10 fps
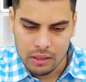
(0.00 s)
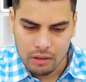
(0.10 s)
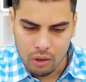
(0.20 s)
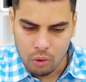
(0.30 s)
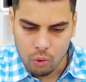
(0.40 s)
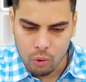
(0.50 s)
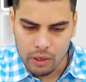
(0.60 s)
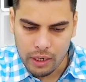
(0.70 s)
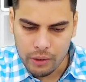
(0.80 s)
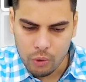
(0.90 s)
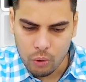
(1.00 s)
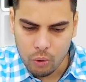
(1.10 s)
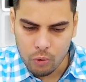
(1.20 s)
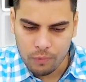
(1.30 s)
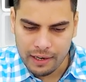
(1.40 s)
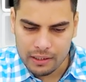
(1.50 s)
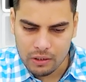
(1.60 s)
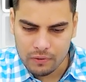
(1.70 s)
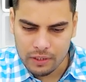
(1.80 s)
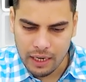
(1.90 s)
The load into load
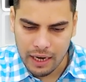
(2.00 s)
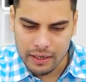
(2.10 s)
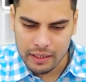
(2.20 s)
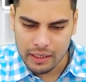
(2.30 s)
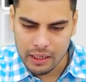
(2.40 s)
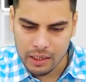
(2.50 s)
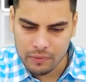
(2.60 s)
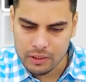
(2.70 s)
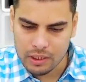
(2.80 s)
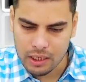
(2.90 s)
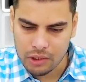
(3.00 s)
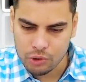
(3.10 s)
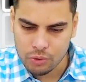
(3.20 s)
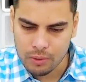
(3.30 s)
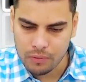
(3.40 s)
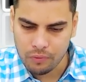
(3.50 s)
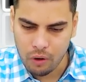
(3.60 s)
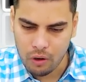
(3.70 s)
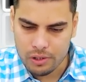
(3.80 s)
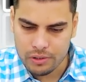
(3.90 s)
factor of the category in which the consumer
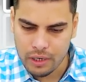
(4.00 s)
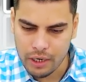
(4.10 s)
falls